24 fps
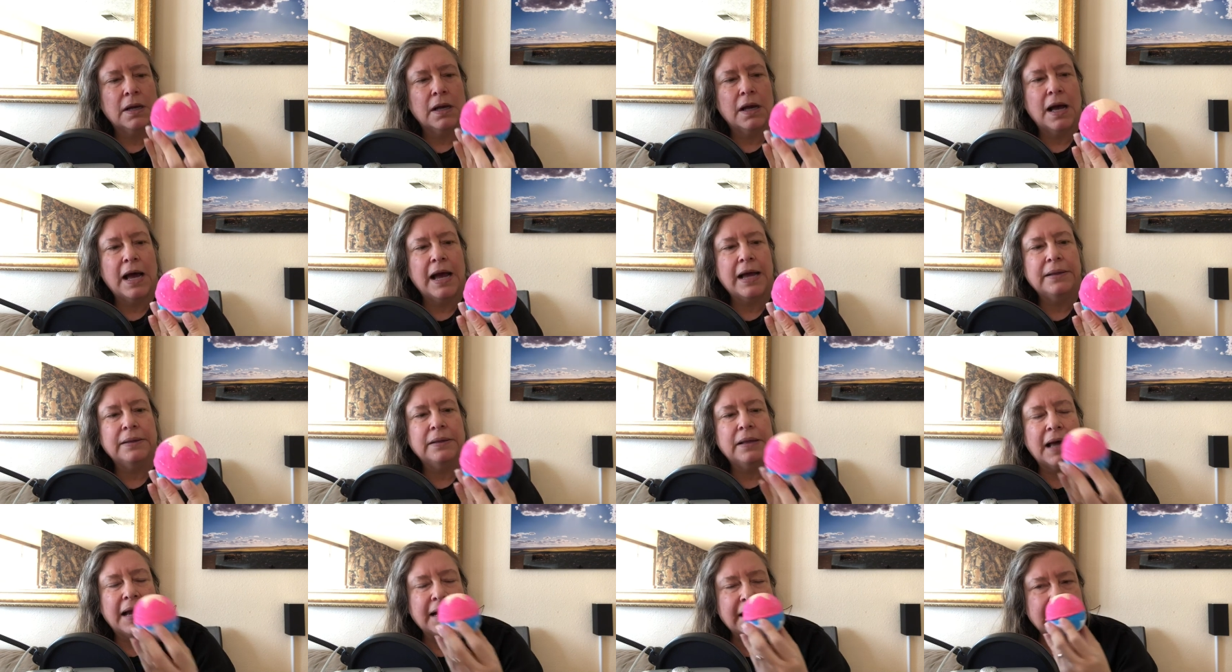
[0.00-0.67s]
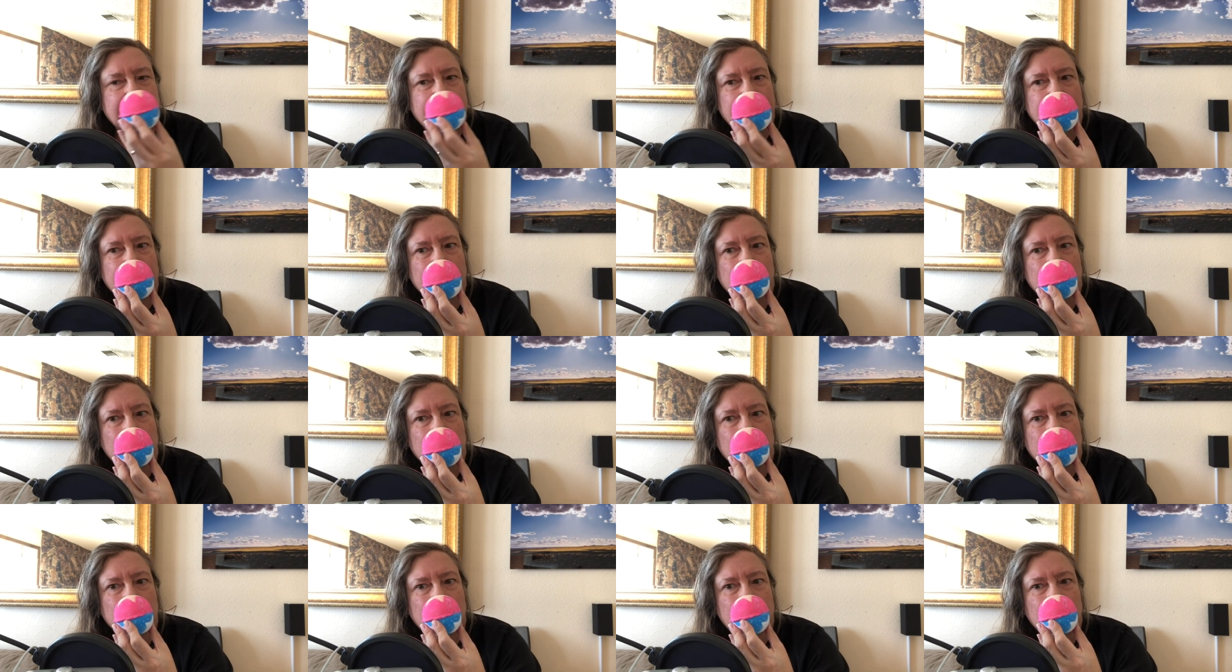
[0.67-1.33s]
I like it,
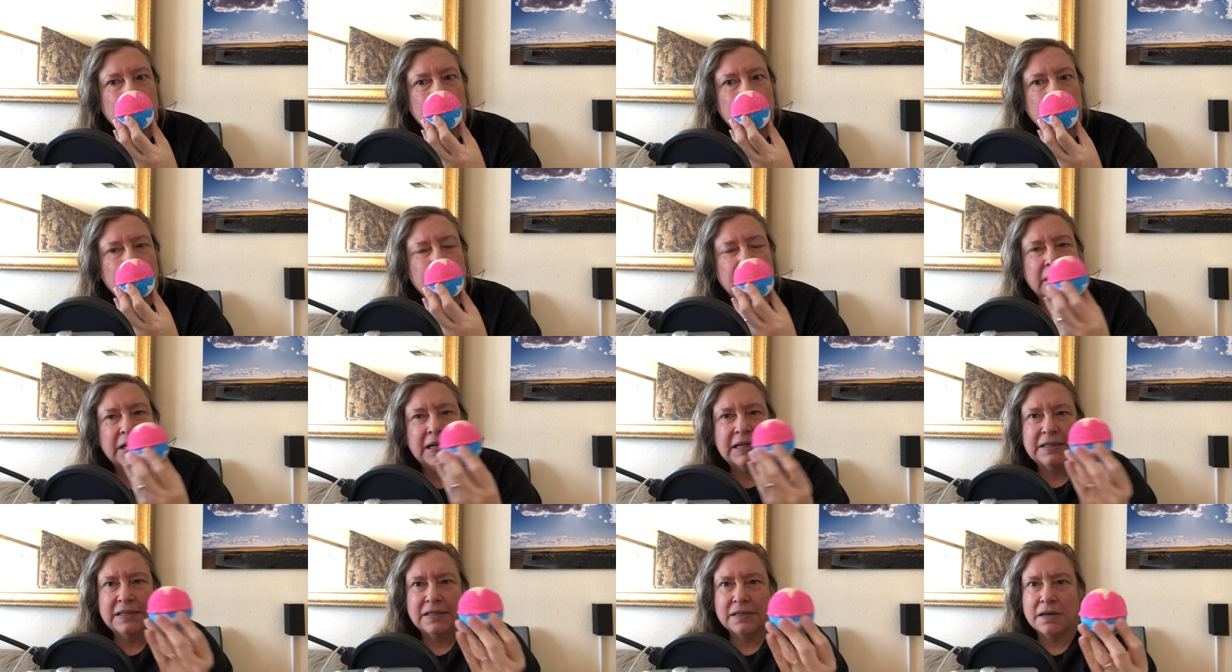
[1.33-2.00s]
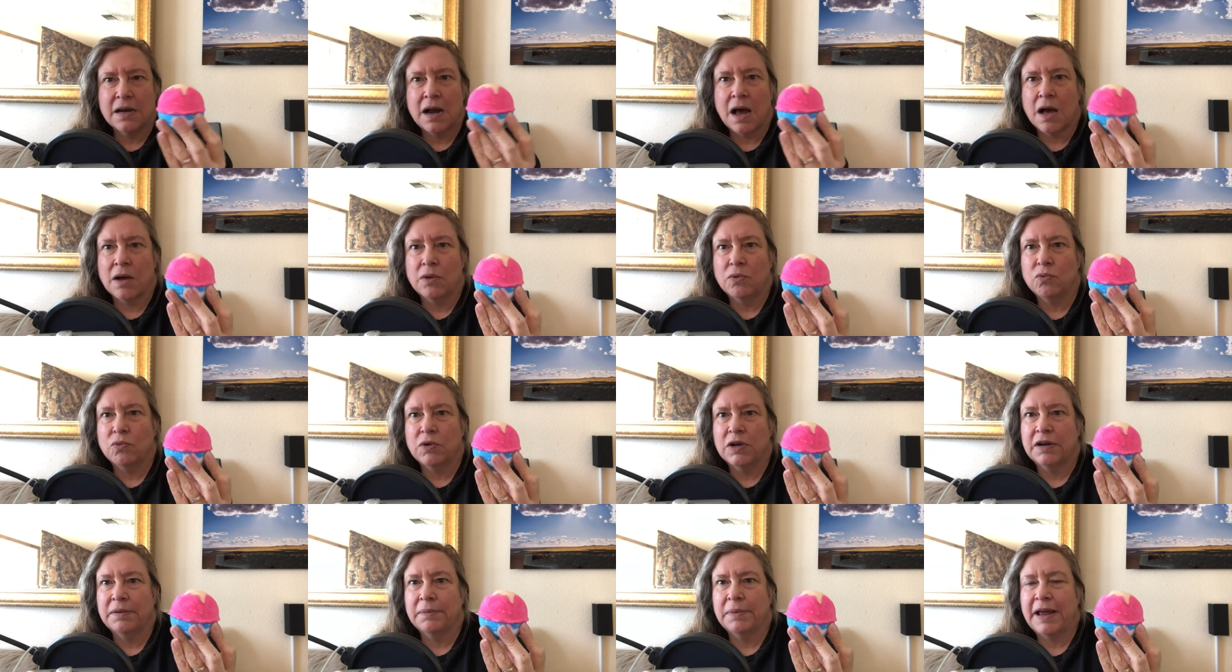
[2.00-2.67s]
but it's not
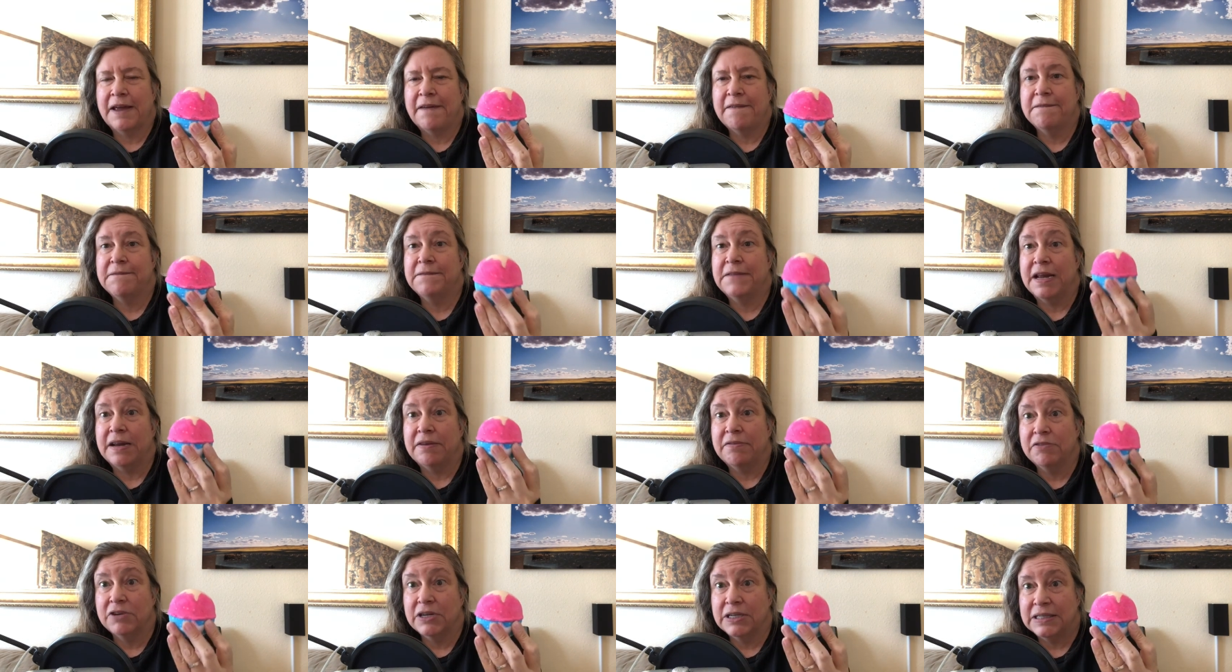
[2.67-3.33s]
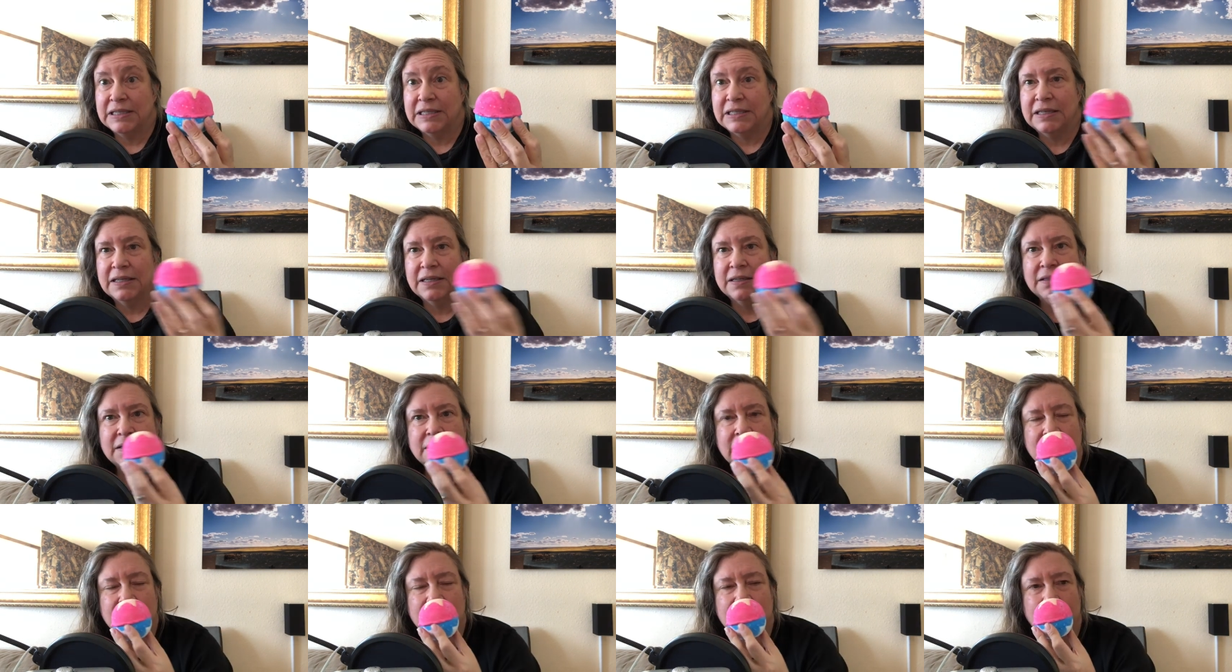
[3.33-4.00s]
one of my favorite
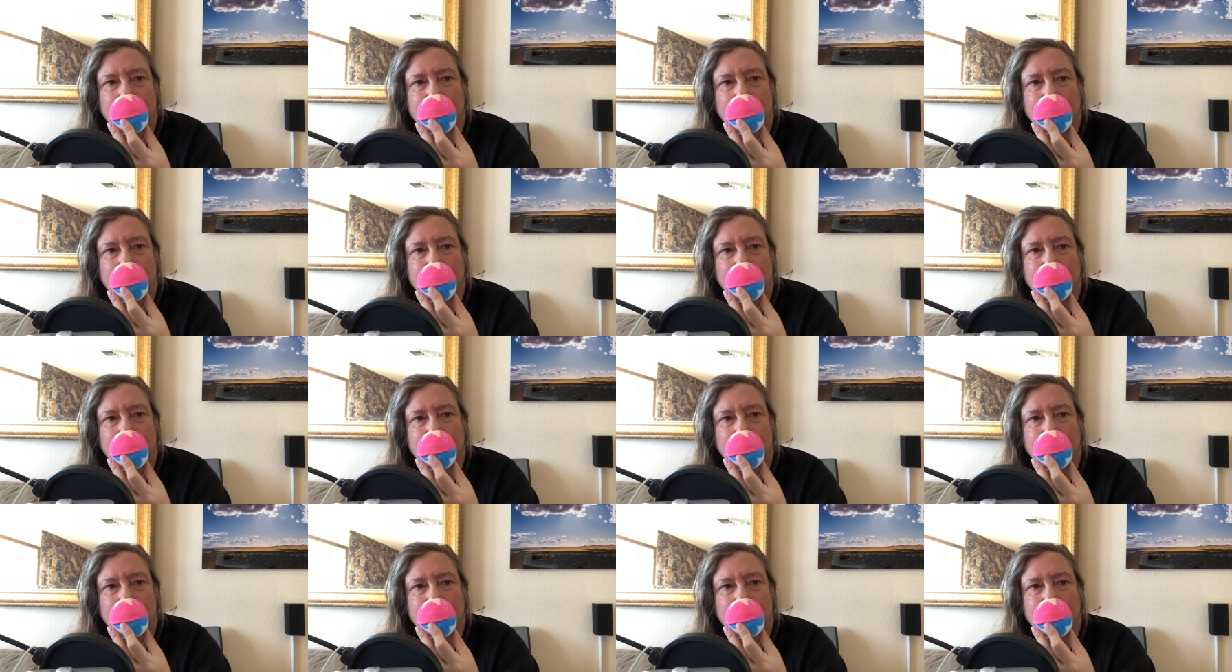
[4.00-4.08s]
scents.